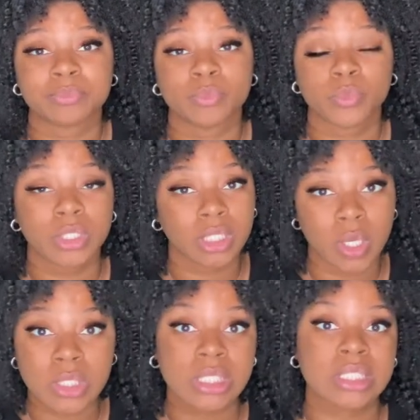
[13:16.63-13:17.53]
really
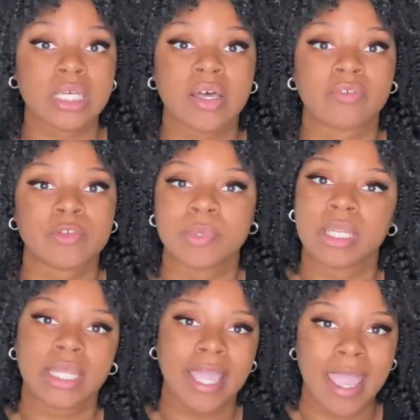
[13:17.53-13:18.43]
knows his stuff. He's been
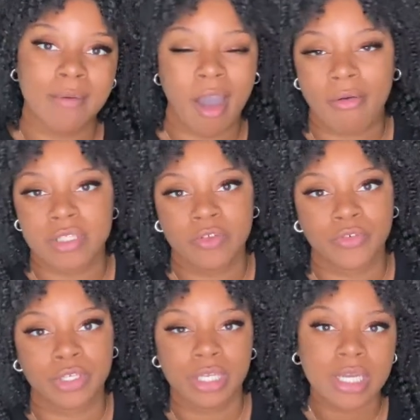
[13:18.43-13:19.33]
in the game obviously
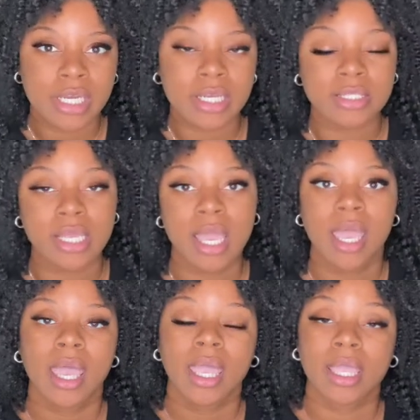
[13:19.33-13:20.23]
for years,
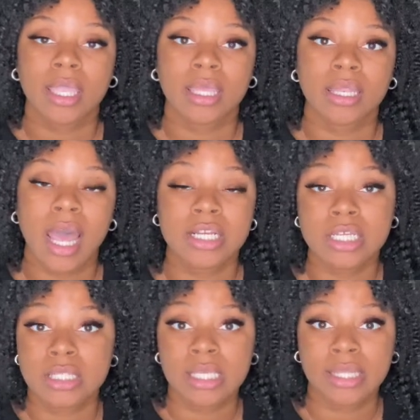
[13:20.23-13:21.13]
and I
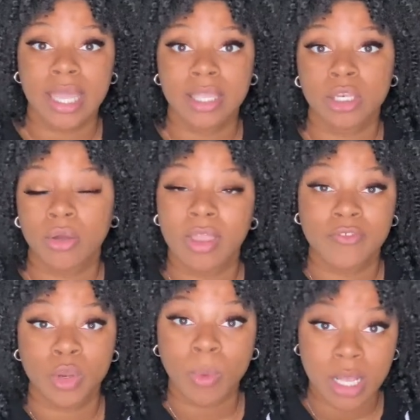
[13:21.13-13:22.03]
just think that, you know, if
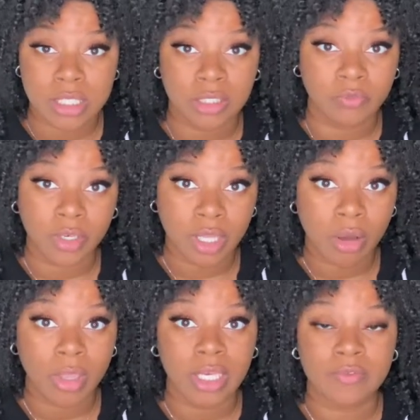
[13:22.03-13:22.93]
you're watching this
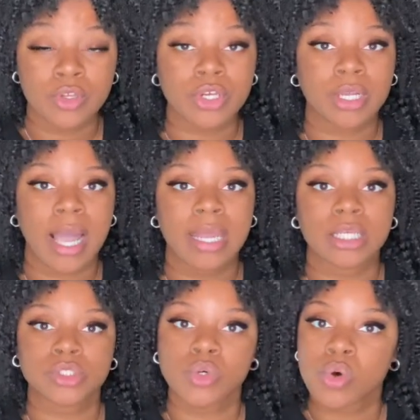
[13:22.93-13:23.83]
video and if you're kind
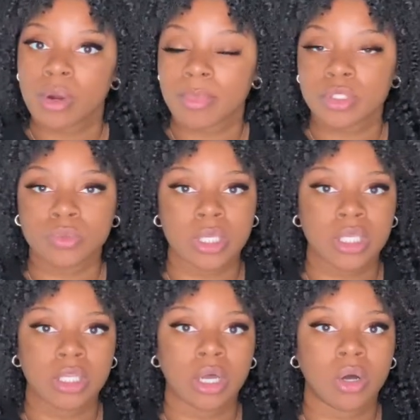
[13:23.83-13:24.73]
of torn between,
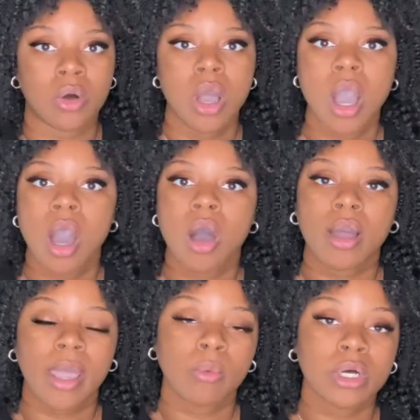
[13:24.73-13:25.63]
you know,
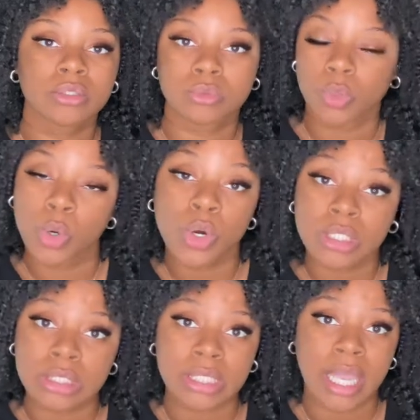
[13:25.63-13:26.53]
okay, what
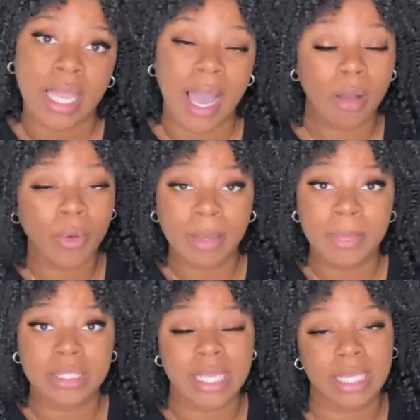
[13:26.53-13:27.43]
course to take, I
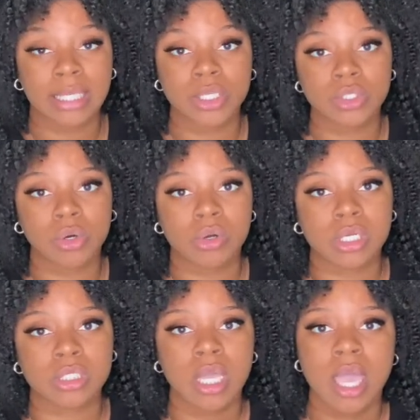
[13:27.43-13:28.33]
recommend taking his
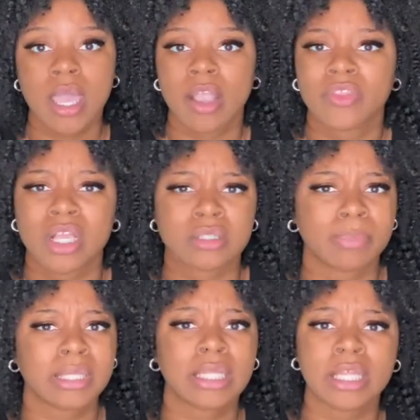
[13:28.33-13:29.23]
course. And there's
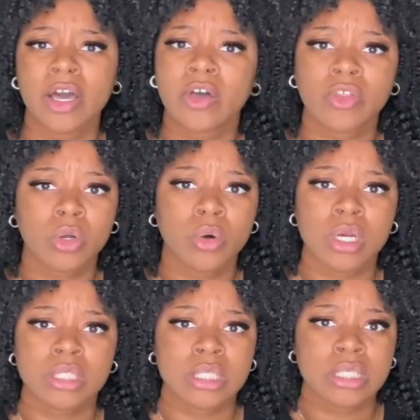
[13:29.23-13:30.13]
plenty other
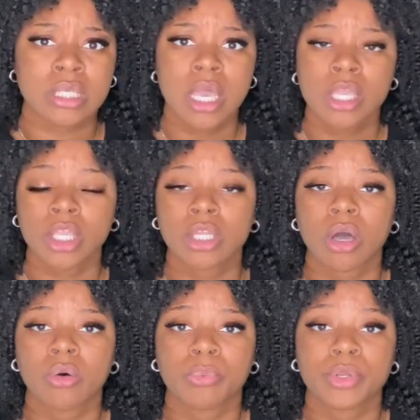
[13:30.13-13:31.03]
courses, you
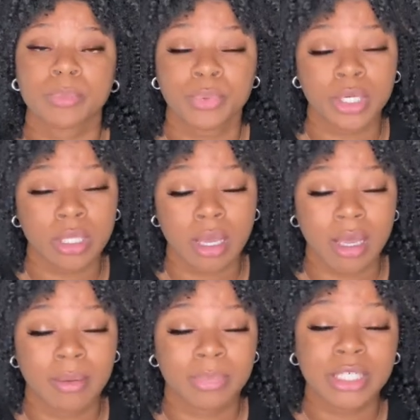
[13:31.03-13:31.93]
know,
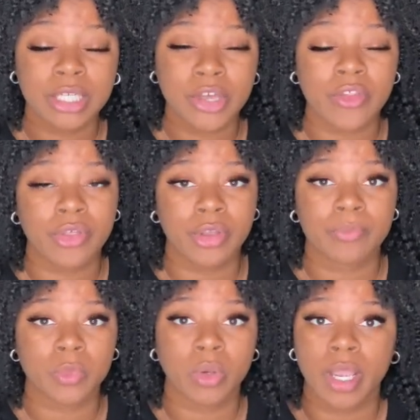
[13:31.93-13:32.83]
plenty other
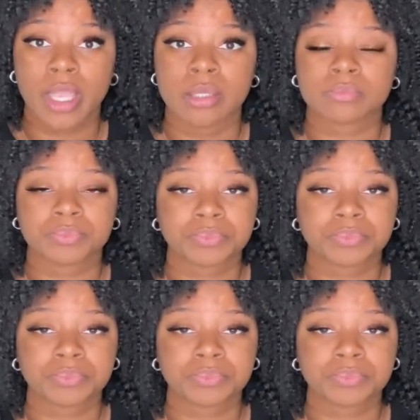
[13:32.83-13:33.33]
great